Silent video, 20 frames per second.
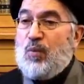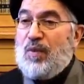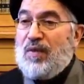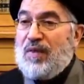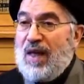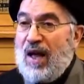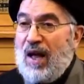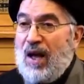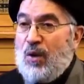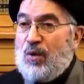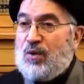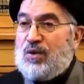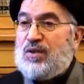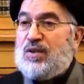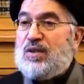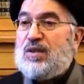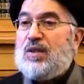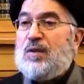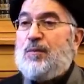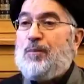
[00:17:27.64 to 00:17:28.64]
without
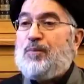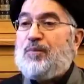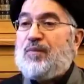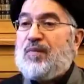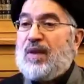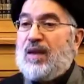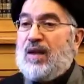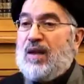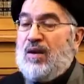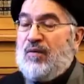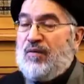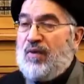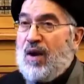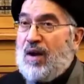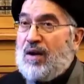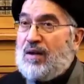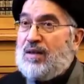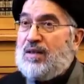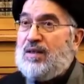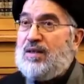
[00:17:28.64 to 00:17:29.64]

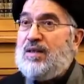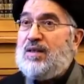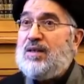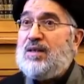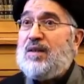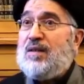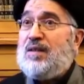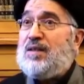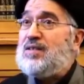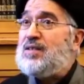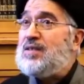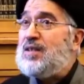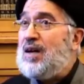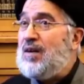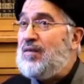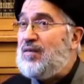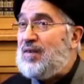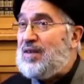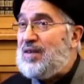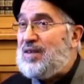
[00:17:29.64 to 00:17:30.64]
inviting the
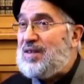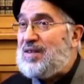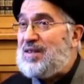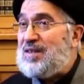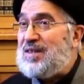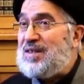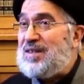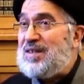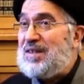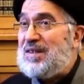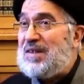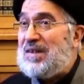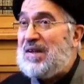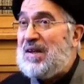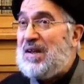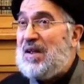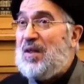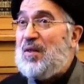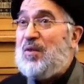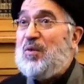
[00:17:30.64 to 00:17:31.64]
servants,
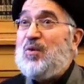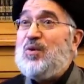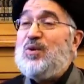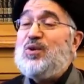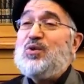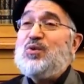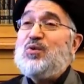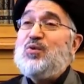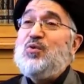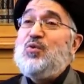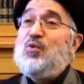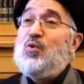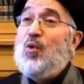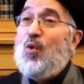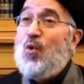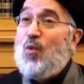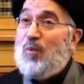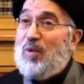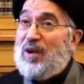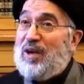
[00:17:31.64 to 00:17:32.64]
those who
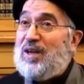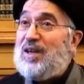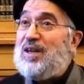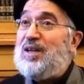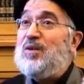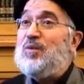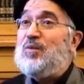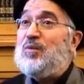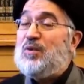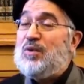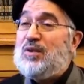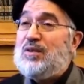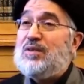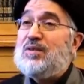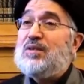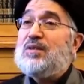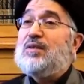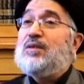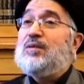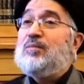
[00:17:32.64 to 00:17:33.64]
normally would
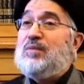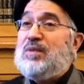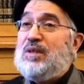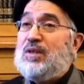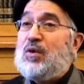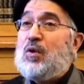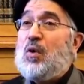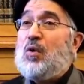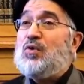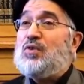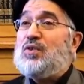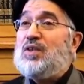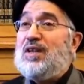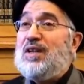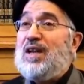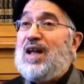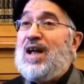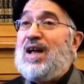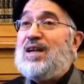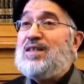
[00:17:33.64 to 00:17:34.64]
be
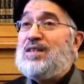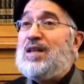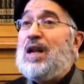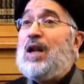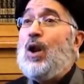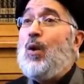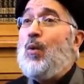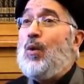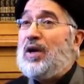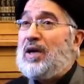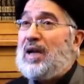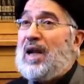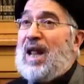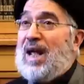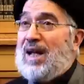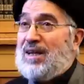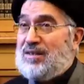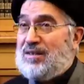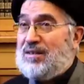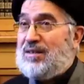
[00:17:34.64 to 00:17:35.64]
considered as the lower
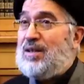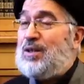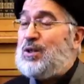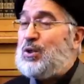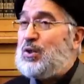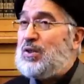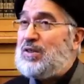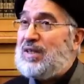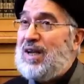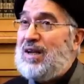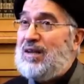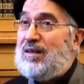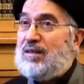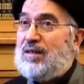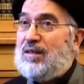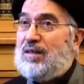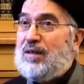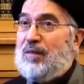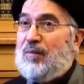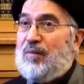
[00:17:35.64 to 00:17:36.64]
class in the
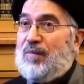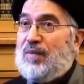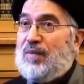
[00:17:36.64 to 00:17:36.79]
society,